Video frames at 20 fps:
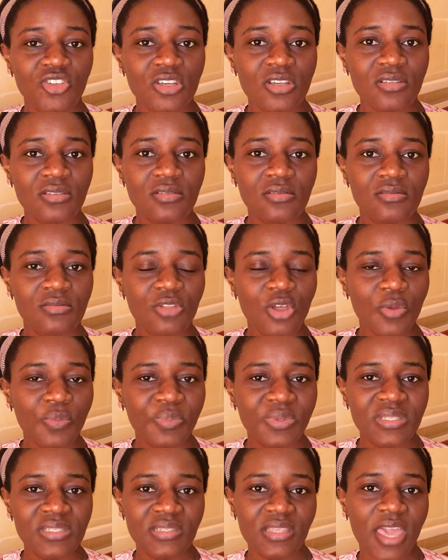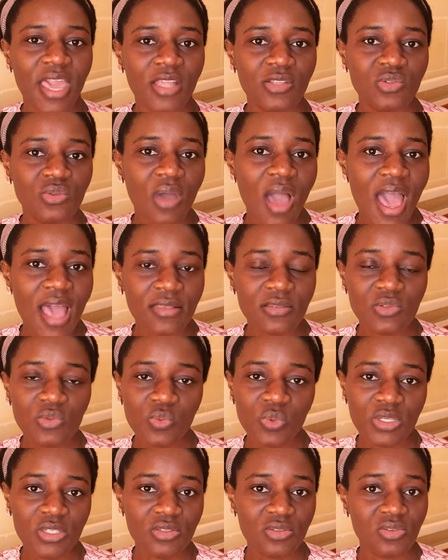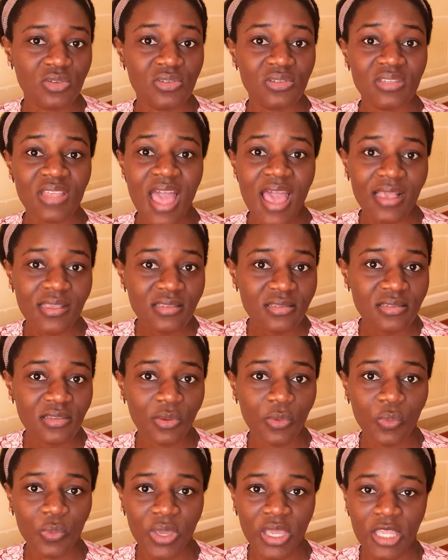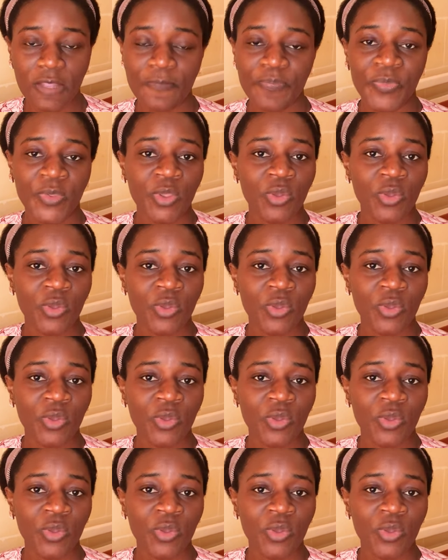Just don't be scared to ask questions. Ask away.